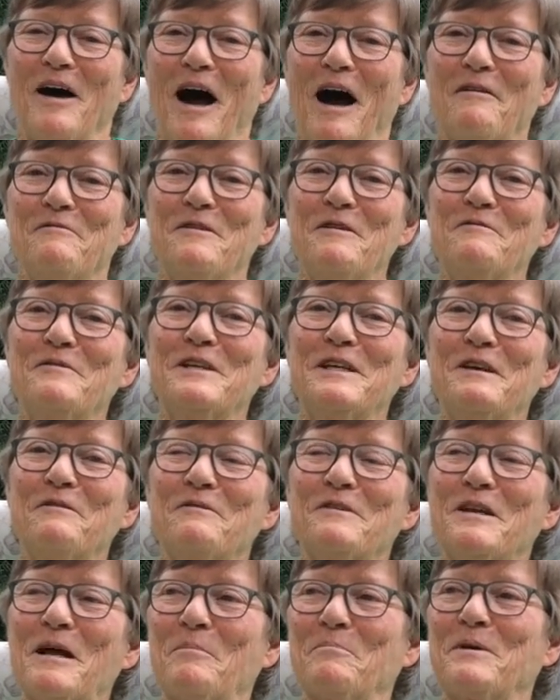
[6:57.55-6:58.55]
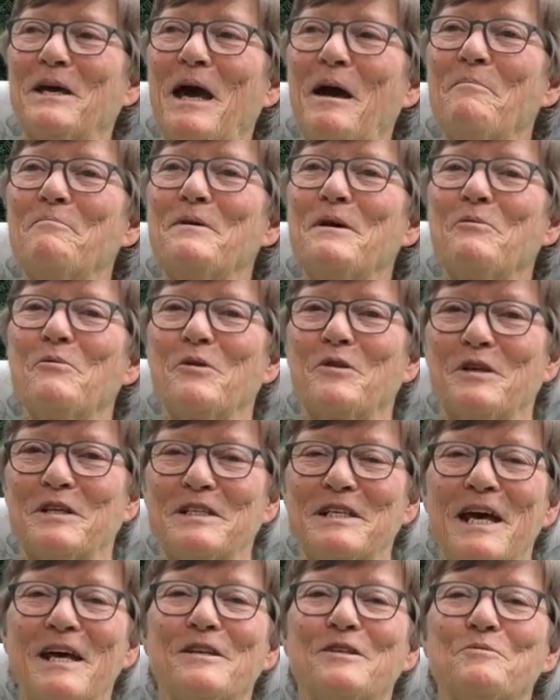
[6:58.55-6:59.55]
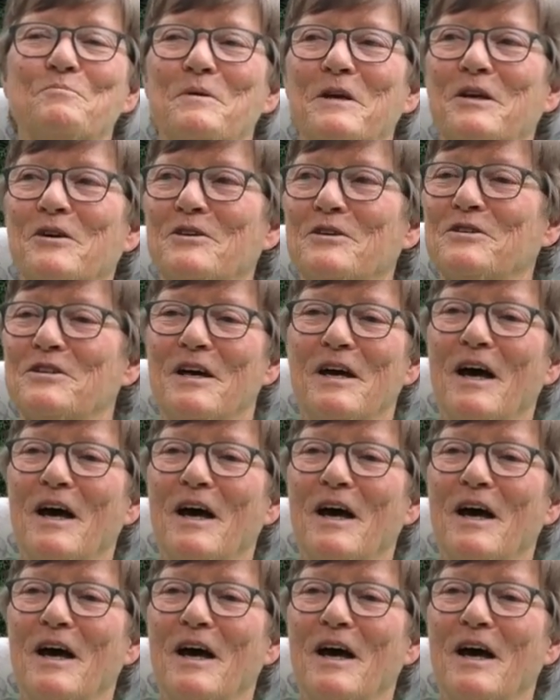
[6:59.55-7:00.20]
I've even given up camping with a tent, because